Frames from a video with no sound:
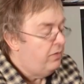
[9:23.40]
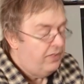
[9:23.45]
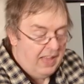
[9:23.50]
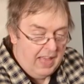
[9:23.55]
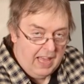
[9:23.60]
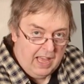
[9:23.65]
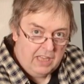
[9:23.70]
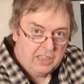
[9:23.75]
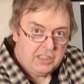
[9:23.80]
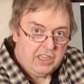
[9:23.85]

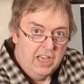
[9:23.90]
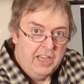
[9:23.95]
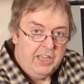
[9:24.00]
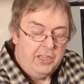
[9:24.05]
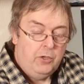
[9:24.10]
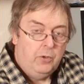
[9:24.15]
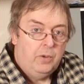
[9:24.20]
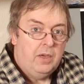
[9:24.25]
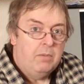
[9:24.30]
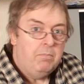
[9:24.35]
that
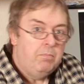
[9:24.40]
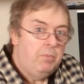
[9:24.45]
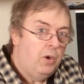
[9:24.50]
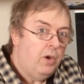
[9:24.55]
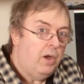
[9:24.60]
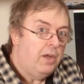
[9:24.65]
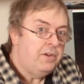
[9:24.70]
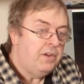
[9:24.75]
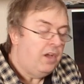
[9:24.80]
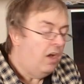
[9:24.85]
you can
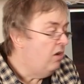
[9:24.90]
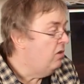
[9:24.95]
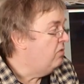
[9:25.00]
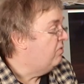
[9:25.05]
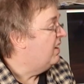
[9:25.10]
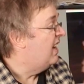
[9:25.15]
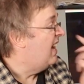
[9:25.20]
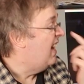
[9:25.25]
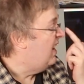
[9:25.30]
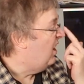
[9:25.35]
put an
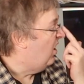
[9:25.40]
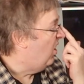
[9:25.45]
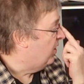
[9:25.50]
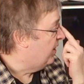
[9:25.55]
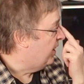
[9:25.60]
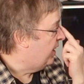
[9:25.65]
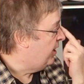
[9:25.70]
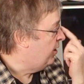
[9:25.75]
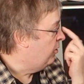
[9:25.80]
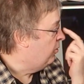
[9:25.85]
overlay on
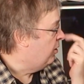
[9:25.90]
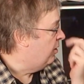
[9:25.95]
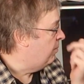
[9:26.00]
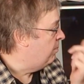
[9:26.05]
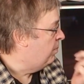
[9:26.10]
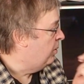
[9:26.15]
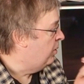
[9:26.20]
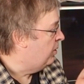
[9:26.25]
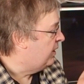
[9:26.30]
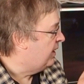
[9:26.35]
it. You can
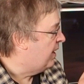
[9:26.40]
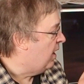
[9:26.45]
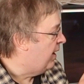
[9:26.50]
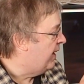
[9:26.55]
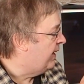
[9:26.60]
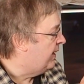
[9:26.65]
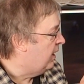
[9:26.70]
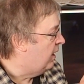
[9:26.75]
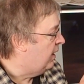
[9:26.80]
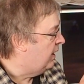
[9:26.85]
put
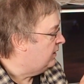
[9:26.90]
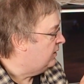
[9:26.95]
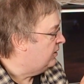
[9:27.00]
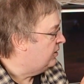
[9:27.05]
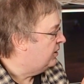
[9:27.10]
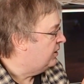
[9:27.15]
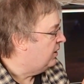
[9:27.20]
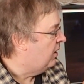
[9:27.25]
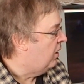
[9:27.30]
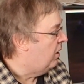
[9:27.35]

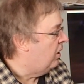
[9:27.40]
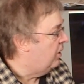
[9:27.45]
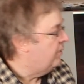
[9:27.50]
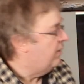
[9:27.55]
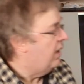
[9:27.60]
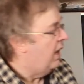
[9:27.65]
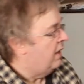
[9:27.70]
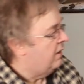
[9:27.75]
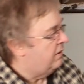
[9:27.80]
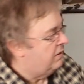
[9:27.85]
guidelines on,
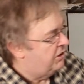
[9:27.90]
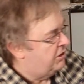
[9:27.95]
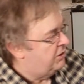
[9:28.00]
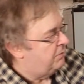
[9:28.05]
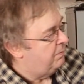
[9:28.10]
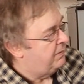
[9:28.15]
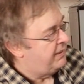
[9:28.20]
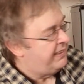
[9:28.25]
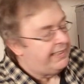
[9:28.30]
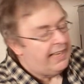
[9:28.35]
and there's
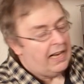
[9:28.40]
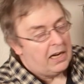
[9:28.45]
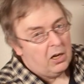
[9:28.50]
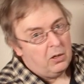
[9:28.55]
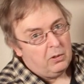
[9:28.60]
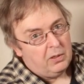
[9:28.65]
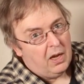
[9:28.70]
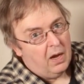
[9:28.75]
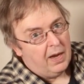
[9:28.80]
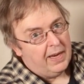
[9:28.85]
some
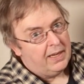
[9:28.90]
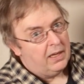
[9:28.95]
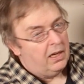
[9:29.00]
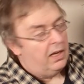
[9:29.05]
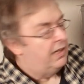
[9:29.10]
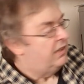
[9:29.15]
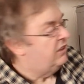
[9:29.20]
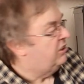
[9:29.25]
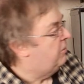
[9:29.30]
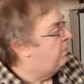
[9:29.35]
yellow
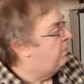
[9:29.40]
guidelines